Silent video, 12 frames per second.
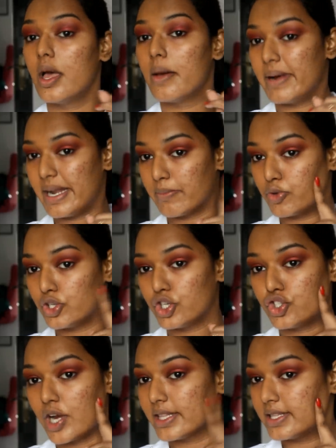but I'm gonna
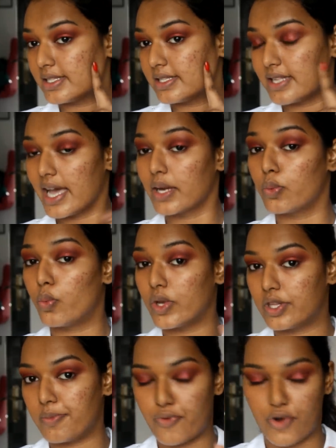try this side
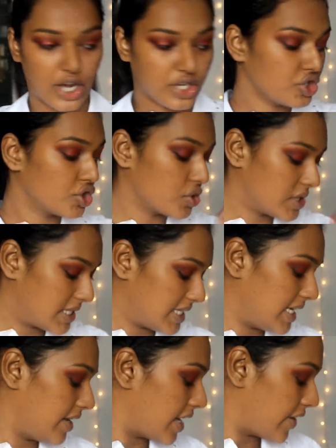with a brush to
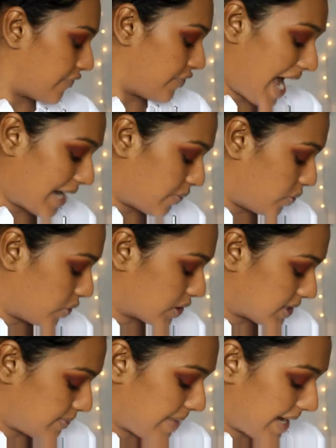see if that
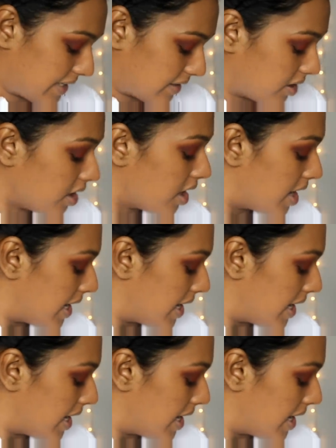works better.